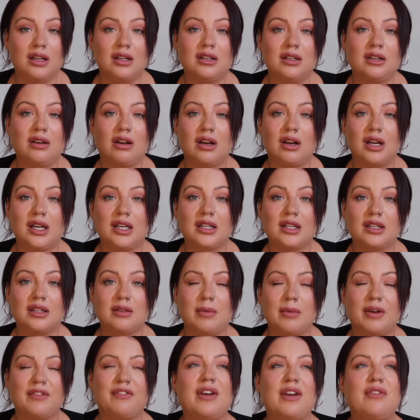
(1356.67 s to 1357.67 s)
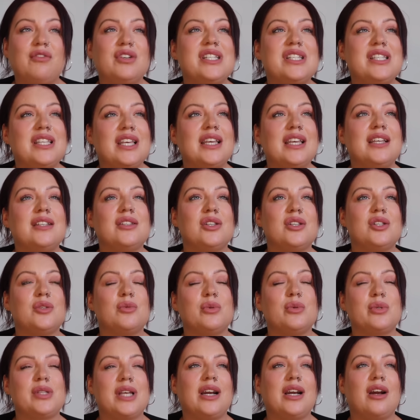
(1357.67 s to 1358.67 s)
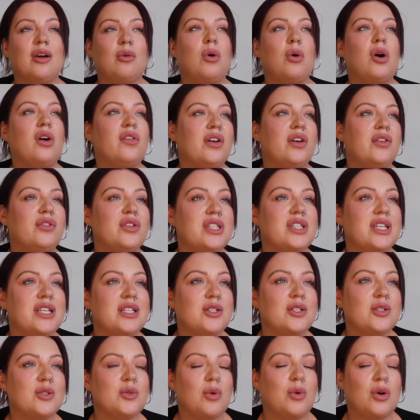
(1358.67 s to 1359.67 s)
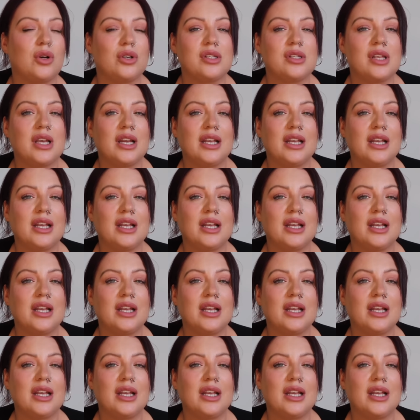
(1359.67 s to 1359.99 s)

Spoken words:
like my favourite seasons. We were saying like what our favourite seasons was,